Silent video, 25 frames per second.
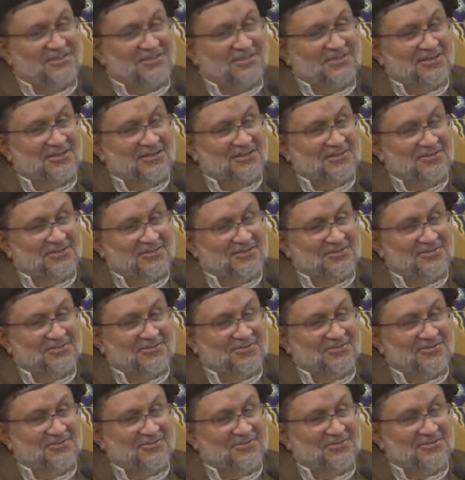you
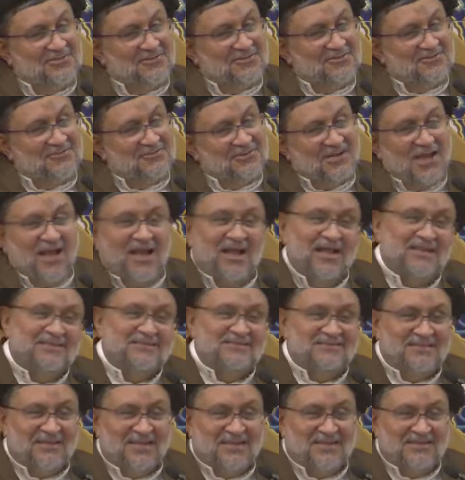know, behind
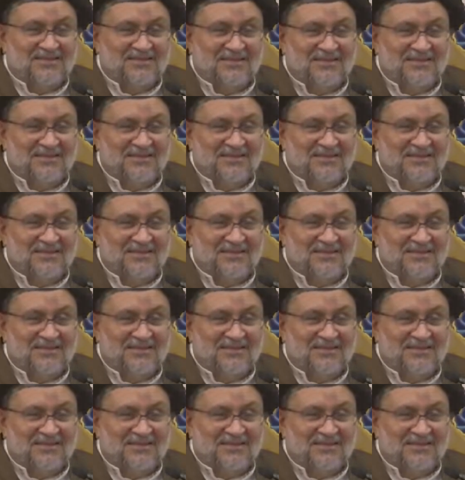that.